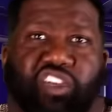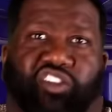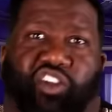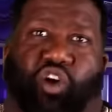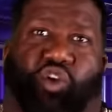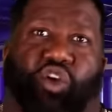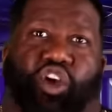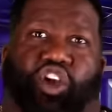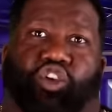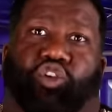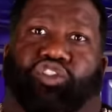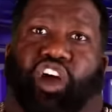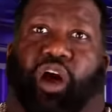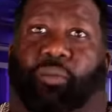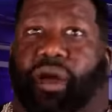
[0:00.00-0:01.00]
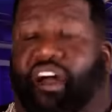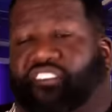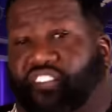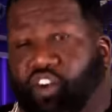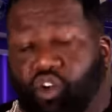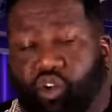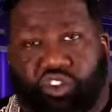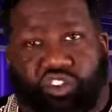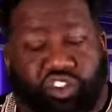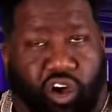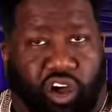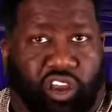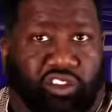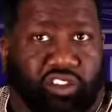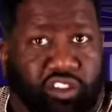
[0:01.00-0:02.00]
So you talking about food
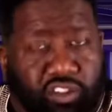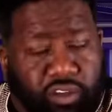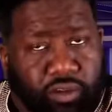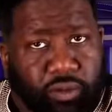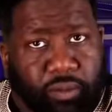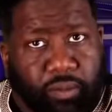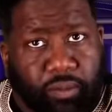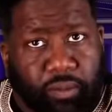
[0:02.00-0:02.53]
shortages.